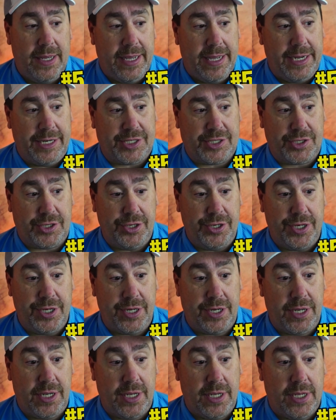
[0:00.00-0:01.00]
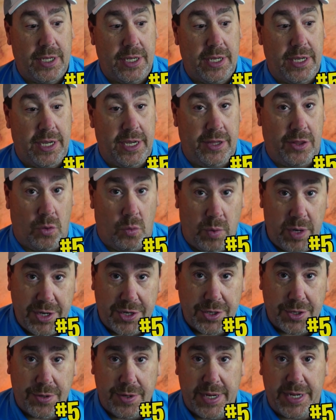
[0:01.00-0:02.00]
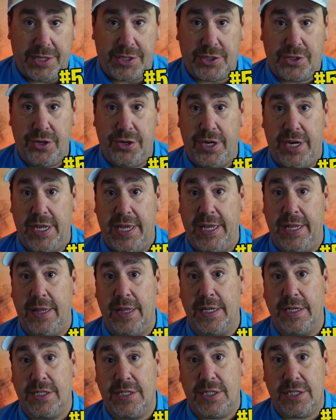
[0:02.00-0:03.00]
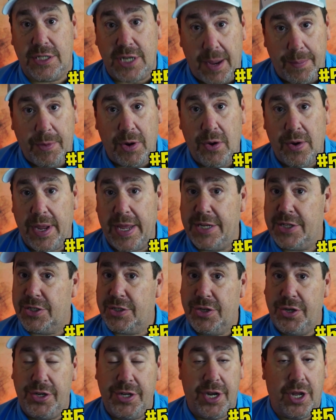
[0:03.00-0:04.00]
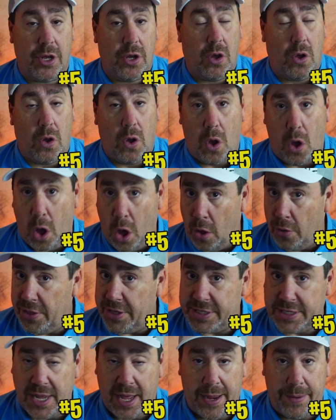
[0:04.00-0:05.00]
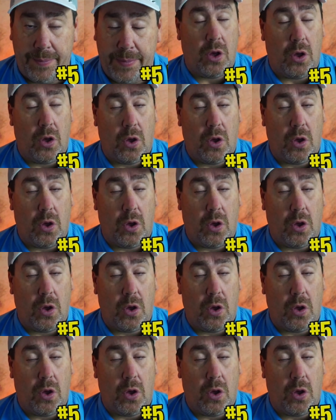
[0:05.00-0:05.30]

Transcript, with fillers: It's good in the winter, it's good in the summer, it's good all the time.